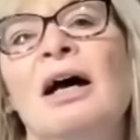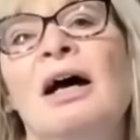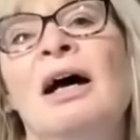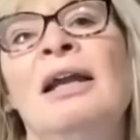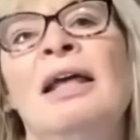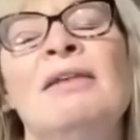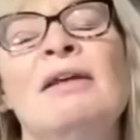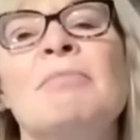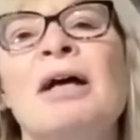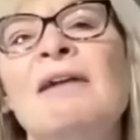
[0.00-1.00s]
on and
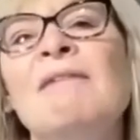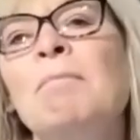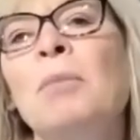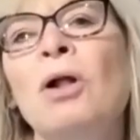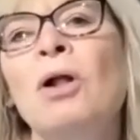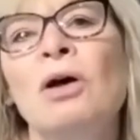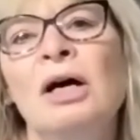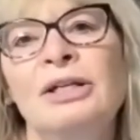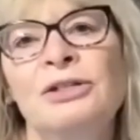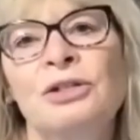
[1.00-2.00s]
then kind of mull
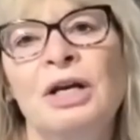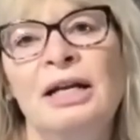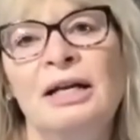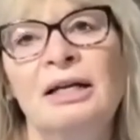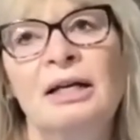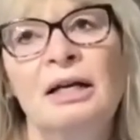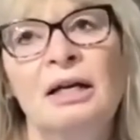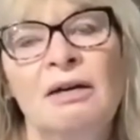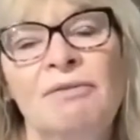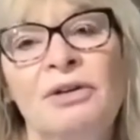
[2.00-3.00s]
on and try to
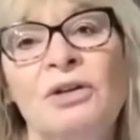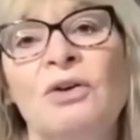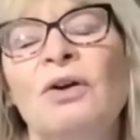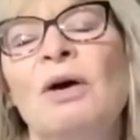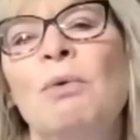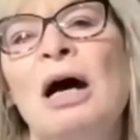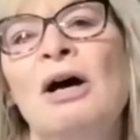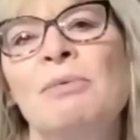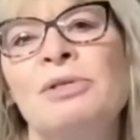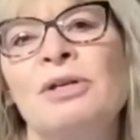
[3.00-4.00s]
figure out how
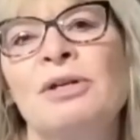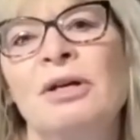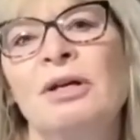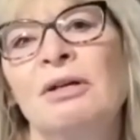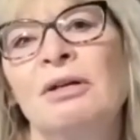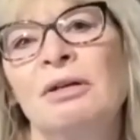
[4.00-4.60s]
I was going to